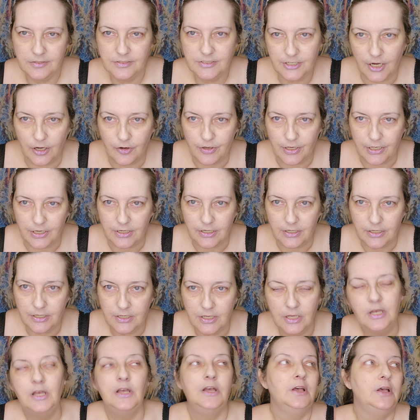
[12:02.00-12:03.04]
Joking.
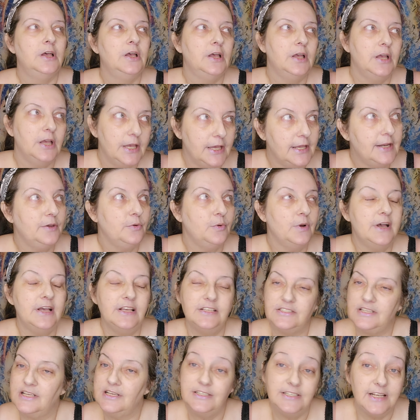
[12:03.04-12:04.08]

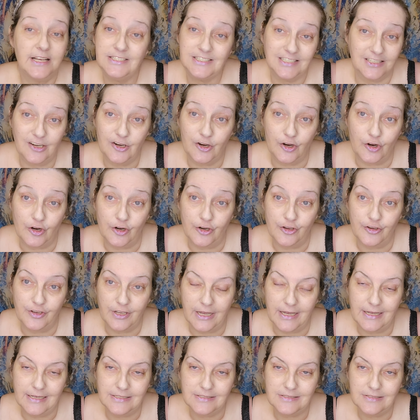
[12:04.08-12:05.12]
Anyways, it doesn't hurt, you
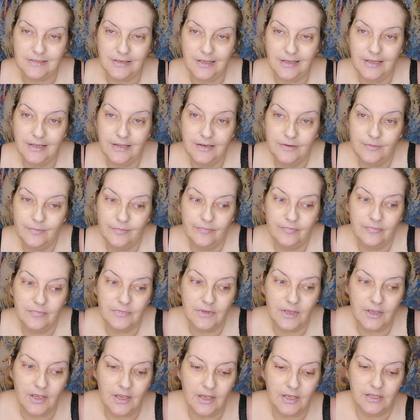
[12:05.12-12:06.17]
guys. And
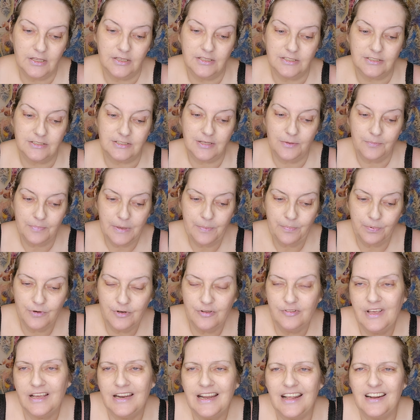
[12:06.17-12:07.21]
some people
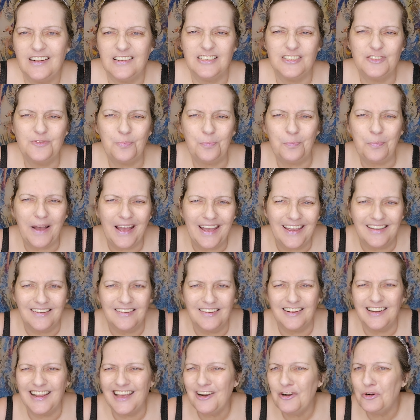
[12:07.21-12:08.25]
do that out of spite,
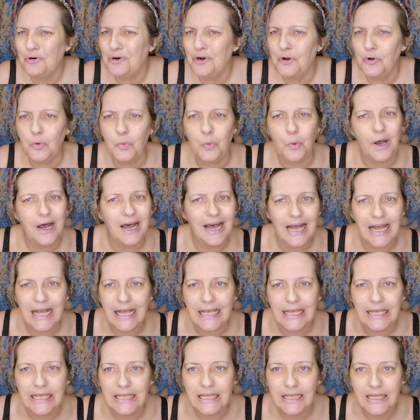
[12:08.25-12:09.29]
and I don't know
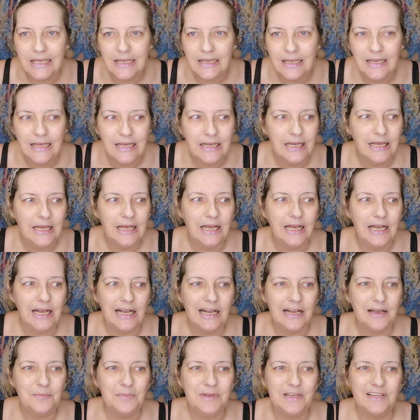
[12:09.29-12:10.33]
why.
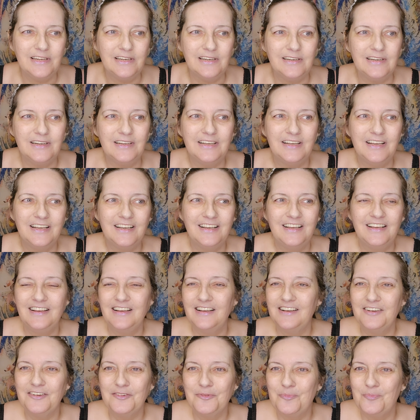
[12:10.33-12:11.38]
I mean,
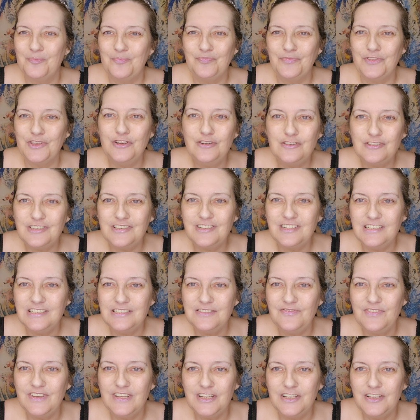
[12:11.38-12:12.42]
usually
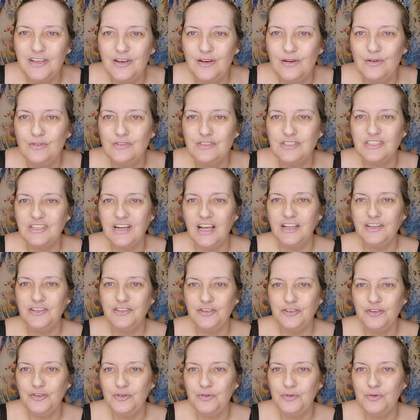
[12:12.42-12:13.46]
these videos that I
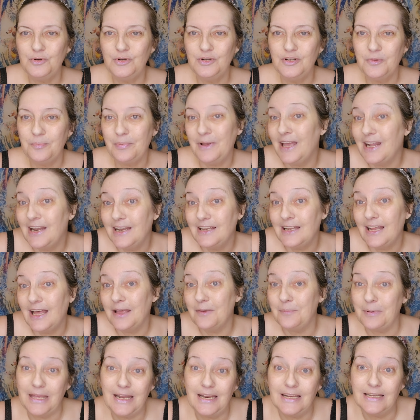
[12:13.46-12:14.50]
do, panty
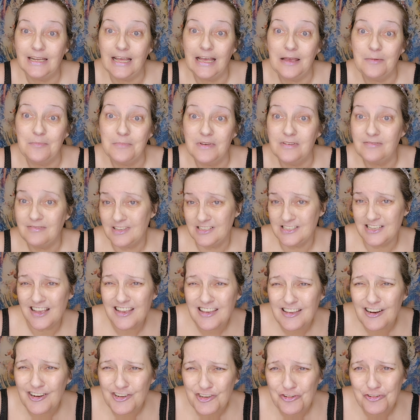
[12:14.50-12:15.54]
time, panty time, does
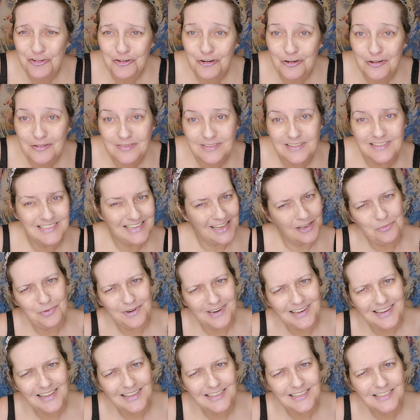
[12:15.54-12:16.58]
that get on your nerves? Is that what
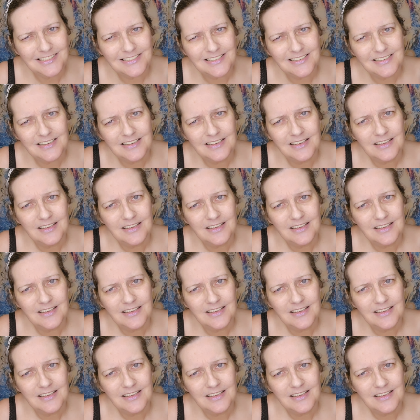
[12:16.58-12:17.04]
it is?